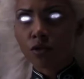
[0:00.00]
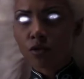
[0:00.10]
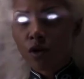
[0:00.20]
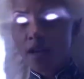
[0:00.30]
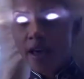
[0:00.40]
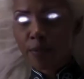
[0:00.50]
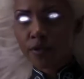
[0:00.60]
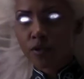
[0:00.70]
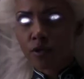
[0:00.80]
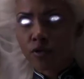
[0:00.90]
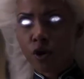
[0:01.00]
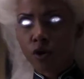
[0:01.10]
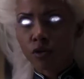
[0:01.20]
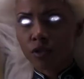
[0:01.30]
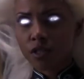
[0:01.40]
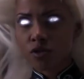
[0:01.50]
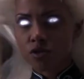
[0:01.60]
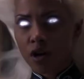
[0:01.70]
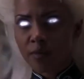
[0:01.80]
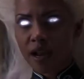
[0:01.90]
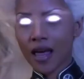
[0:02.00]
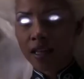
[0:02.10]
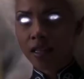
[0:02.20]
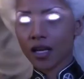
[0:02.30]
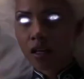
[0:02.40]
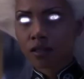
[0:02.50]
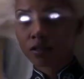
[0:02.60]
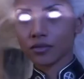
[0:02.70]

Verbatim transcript: Do you know what happens to a toad when it's struck by lightning?